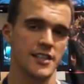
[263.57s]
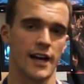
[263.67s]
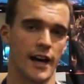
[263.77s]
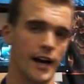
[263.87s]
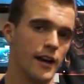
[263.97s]

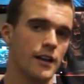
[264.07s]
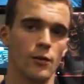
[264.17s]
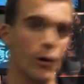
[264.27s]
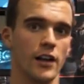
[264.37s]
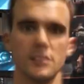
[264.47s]
uh,
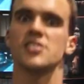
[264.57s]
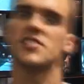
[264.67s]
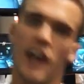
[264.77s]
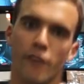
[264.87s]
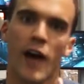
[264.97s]
well,
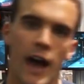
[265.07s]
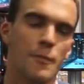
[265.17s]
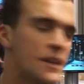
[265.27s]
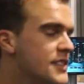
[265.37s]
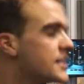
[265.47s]
stuff
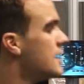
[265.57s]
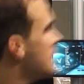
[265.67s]
happens.